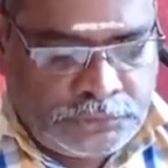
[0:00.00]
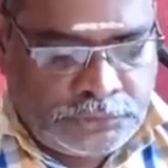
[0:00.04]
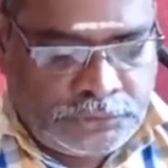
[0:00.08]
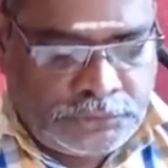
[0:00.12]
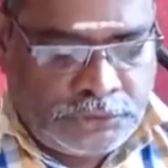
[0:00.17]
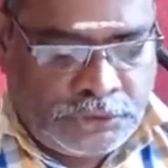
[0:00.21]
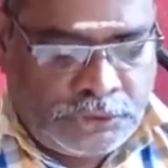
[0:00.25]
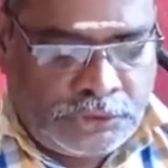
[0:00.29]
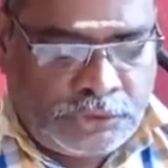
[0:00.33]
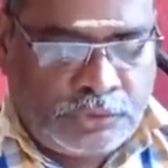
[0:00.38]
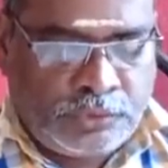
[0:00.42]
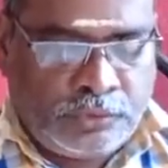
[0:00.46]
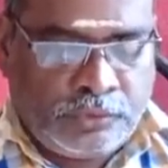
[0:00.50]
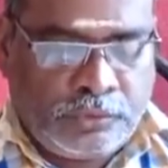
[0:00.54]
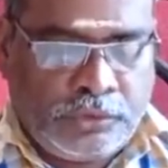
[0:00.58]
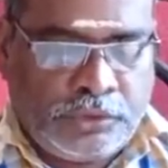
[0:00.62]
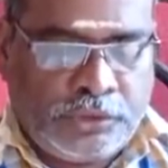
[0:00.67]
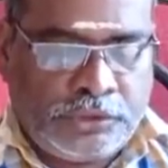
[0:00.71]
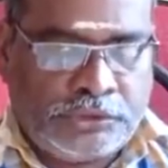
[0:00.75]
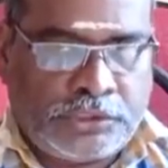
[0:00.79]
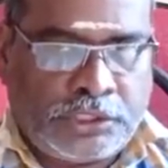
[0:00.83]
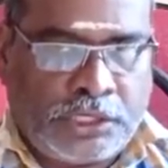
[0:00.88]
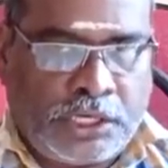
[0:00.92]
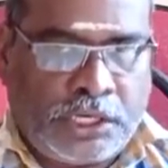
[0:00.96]
The tool
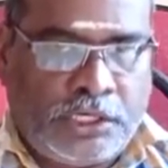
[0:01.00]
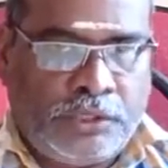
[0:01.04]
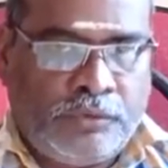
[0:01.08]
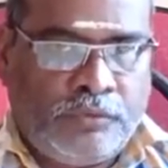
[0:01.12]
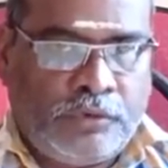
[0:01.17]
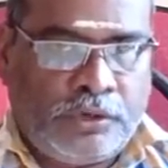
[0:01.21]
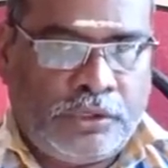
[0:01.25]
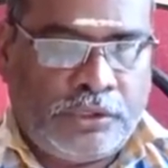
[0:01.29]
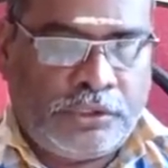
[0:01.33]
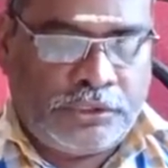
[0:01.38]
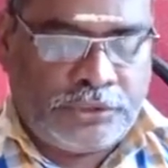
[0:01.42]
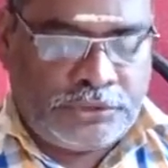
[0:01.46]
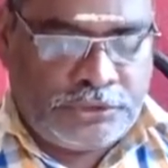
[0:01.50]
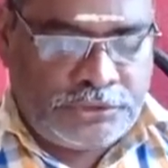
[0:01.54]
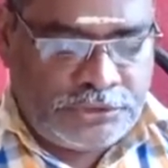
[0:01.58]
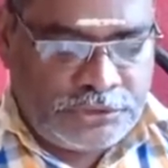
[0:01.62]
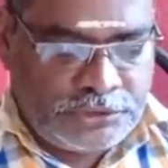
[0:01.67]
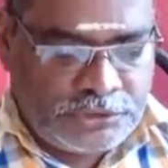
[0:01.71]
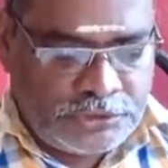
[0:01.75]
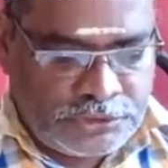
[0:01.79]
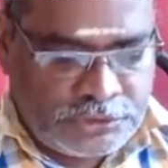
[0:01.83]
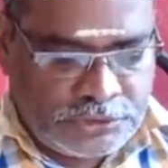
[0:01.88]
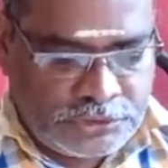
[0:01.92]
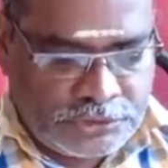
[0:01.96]
is
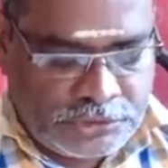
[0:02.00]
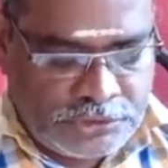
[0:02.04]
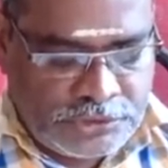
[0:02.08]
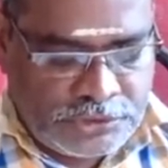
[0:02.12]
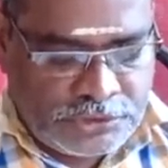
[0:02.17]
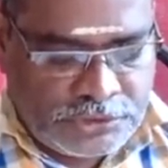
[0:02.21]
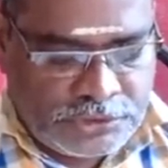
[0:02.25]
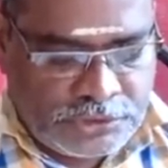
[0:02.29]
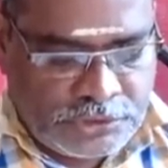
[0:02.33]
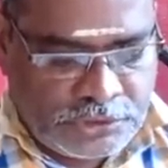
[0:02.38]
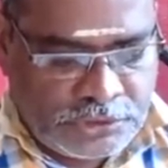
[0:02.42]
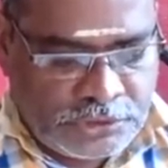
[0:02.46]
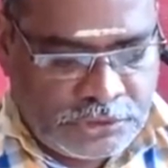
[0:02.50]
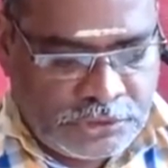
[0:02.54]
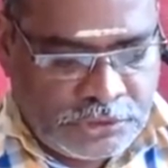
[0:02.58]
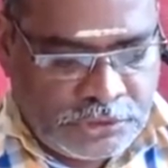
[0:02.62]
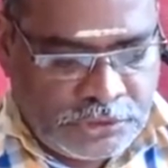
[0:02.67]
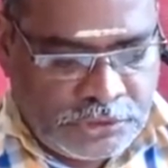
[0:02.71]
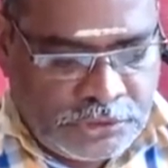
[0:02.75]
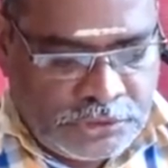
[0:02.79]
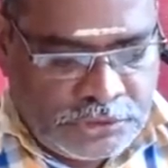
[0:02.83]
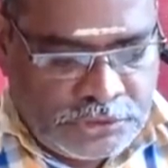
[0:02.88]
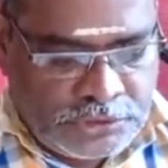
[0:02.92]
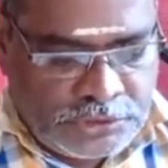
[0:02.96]
advantageous
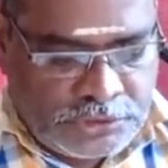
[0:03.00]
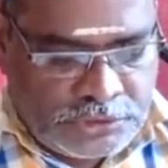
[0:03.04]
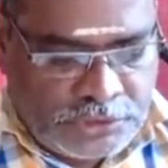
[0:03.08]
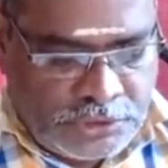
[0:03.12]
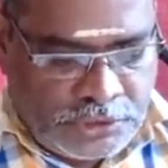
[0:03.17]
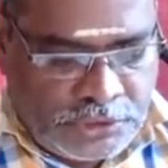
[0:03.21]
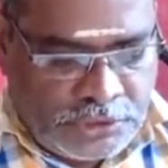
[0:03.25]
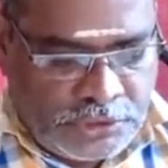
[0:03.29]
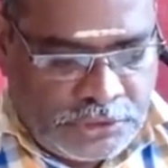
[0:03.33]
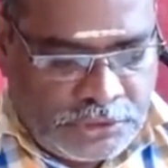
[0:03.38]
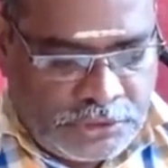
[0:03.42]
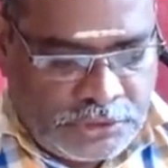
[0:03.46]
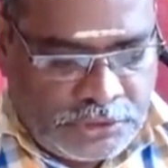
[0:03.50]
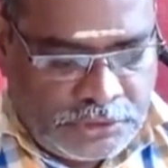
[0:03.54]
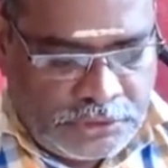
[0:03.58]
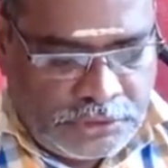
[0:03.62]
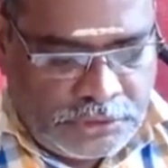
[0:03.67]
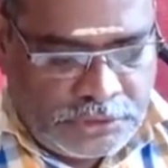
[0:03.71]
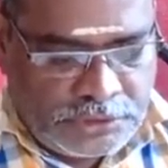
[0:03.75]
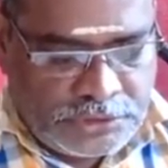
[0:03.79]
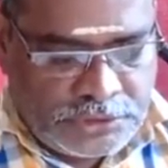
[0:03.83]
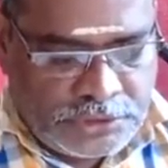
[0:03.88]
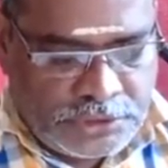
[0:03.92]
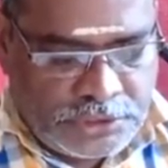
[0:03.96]

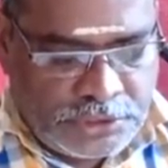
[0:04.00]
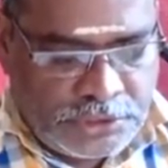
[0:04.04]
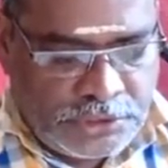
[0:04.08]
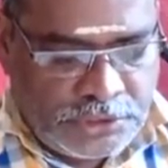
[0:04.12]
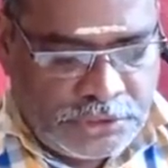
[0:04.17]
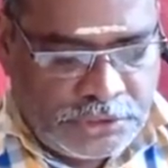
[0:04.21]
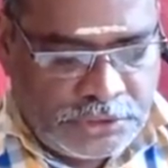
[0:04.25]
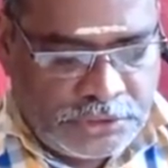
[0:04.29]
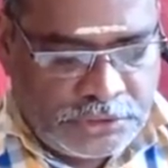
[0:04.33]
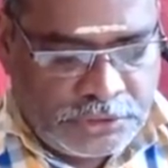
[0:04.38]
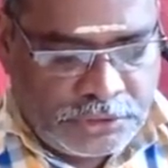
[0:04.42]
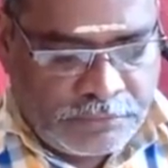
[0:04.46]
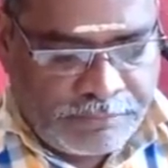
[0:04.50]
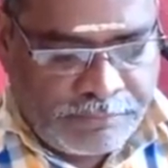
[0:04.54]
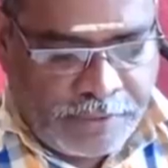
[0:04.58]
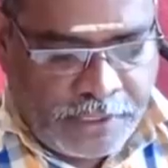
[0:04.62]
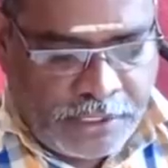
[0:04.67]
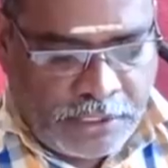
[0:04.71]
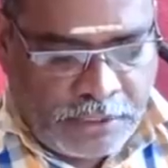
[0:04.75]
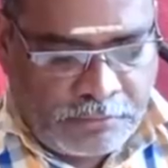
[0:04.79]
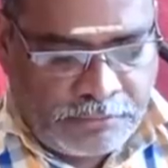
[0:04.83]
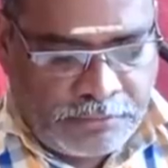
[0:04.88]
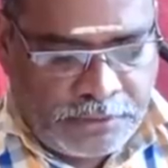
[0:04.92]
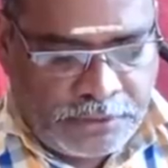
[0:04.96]
studying the
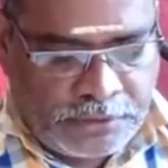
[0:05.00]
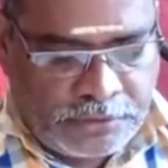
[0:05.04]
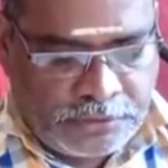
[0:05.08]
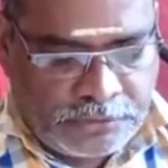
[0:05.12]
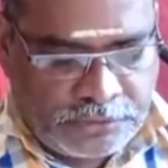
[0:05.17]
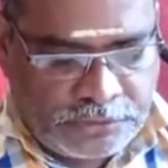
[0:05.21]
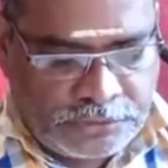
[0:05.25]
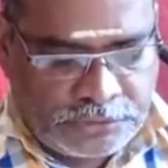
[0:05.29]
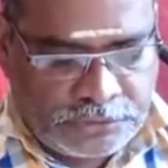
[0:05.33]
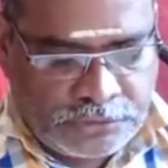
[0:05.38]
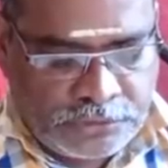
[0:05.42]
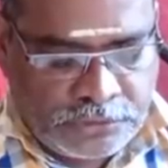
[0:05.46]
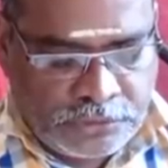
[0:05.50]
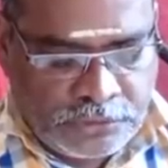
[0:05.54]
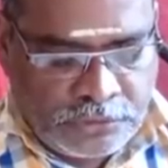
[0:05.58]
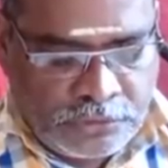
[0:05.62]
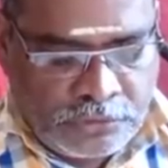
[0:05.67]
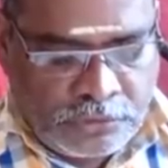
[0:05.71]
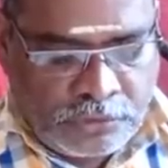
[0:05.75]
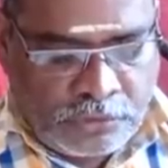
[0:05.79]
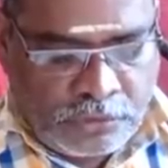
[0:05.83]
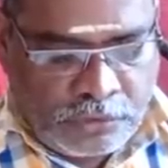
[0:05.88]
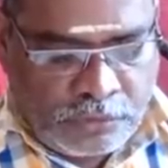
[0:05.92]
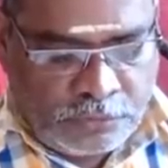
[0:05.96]
parameters
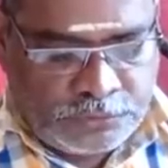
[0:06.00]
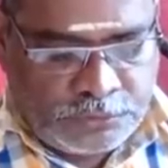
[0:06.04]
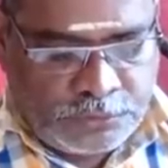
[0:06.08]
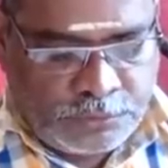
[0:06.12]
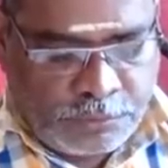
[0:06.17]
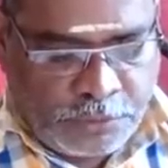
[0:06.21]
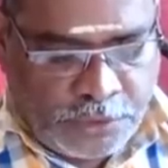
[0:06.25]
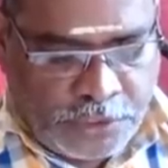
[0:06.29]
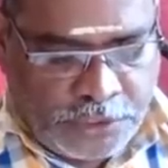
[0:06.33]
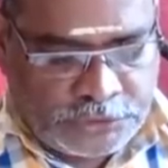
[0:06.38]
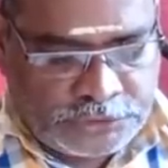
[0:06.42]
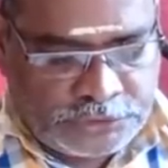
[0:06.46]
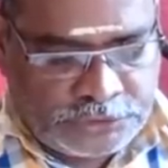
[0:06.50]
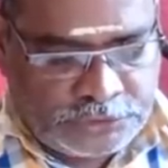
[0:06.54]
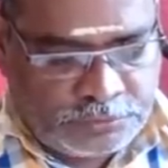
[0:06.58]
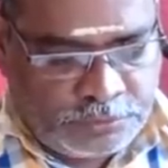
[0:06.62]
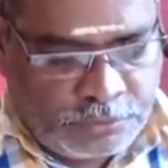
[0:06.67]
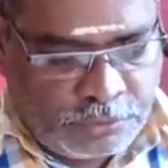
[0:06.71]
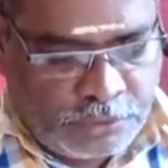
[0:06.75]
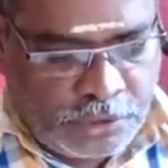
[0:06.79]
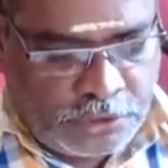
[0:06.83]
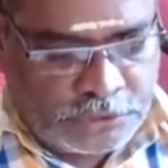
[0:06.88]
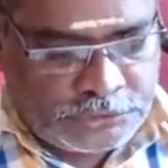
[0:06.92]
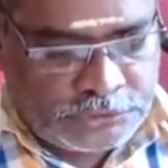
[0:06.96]
of the production
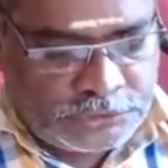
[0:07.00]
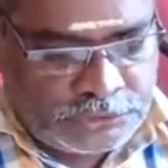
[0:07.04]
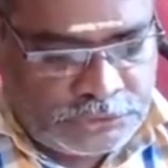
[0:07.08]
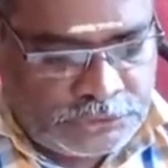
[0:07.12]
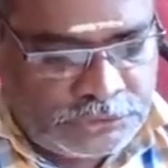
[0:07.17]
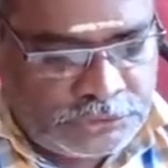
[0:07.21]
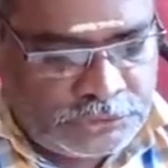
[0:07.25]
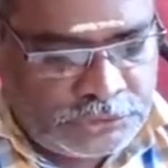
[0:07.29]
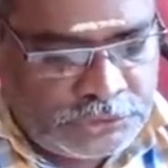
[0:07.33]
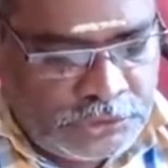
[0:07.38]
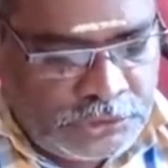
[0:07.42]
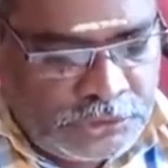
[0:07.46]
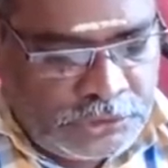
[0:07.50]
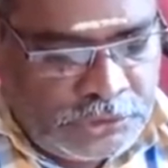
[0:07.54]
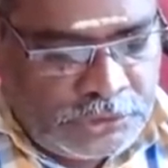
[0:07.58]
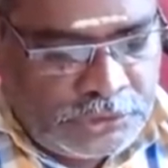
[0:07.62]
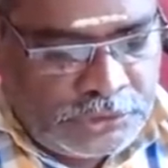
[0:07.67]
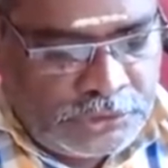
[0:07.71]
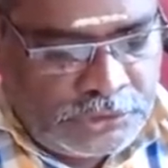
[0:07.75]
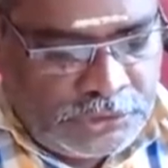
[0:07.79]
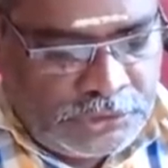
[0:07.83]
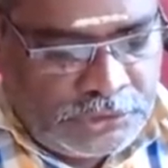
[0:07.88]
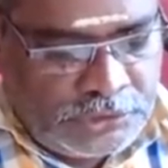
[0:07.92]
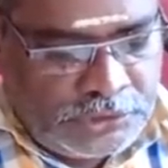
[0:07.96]
process,
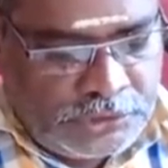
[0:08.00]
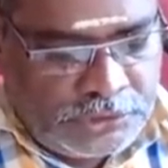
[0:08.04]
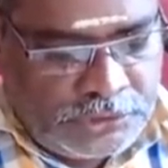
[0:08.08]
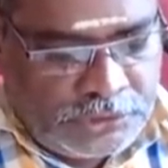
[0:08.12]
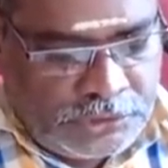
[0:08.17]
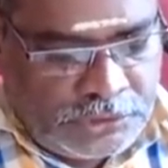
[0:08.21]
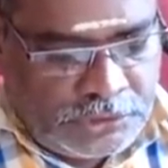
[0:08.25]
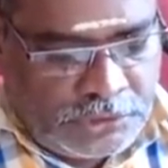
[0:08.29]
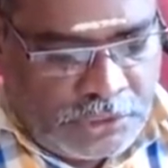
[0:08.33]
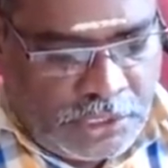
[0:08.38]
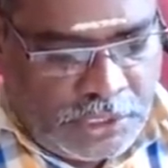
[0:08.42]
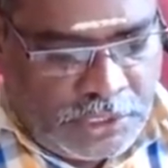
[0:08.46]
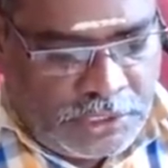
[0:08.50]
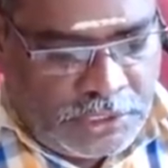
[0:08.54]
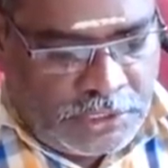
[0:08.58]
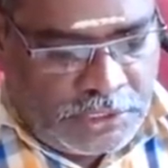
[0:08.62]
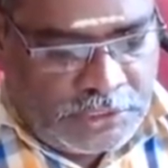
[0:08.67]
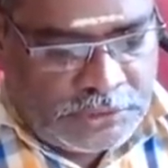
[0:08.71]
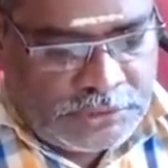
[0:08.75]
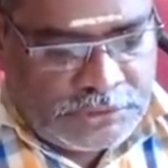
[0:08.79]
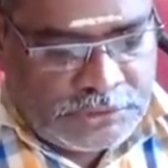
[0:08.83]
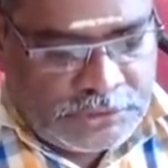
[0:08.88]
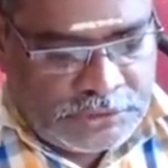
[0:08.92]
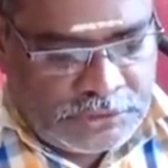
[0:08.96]
in
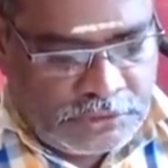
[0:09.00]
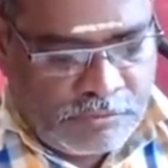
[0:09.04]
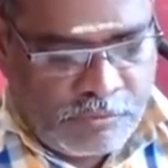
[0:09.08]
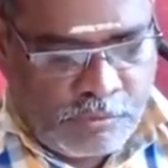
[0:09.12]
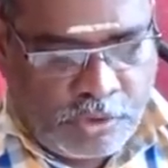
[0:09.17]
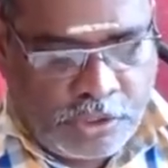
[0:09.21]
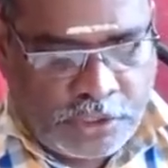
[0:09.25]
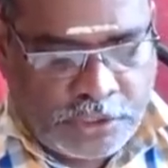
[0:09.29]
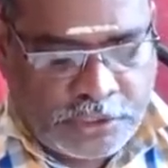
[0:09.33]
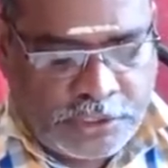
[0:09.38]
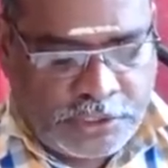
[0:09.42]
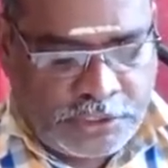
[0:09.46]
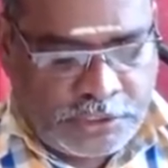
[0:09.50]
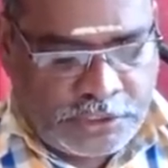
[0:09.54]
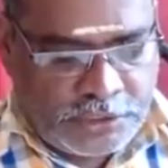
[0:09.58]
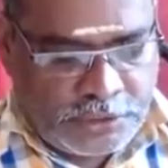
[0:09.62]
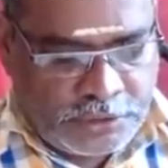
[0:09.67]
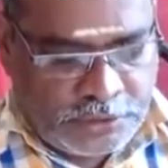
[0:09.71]
analyzing the market